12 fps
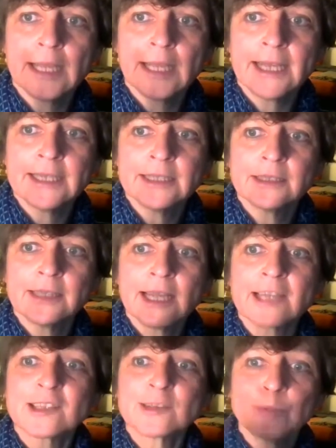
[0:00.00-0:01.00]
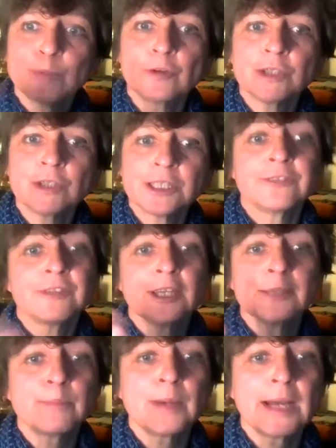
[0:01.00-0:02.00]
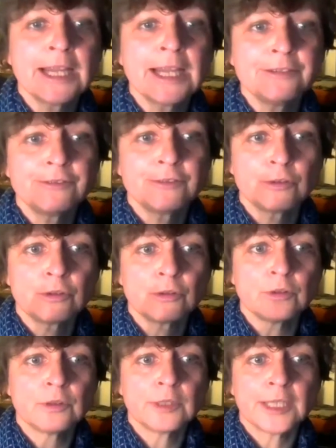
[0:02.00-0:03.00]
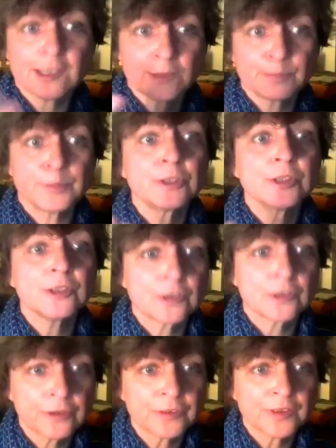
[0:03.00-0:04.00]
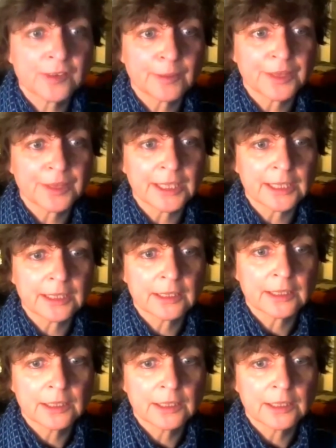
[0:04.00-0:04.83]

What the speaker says: and explorative and playful experience of something.